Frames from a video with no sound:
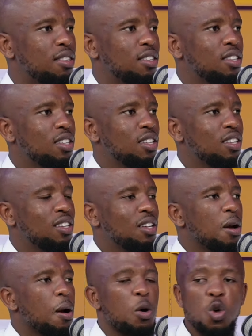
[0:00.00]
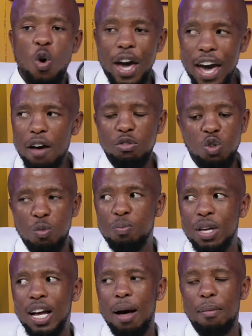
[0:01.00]
Mm. You have to
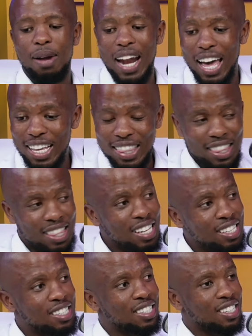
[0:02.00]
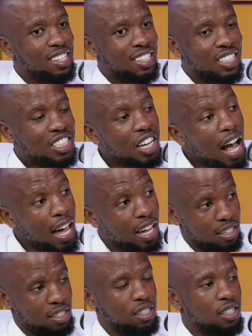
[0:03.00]
become like this
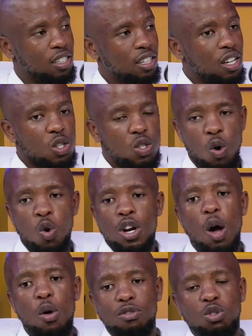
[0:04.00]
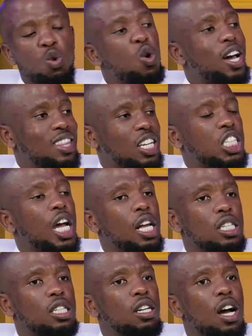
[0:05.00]
child. Mm. So now you have to look at the
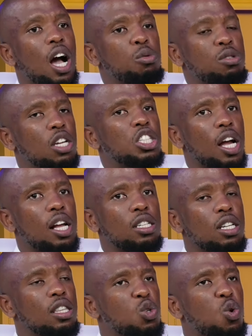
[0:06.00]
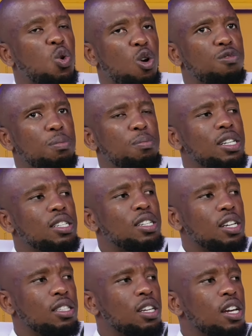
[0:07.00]
child. How is the child in this call of
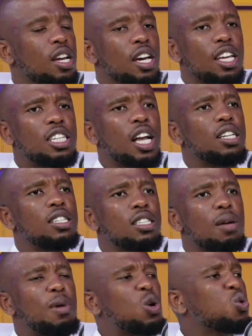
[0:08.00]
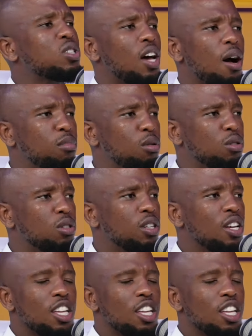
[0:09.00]
repentance? A child is someone who's humbled.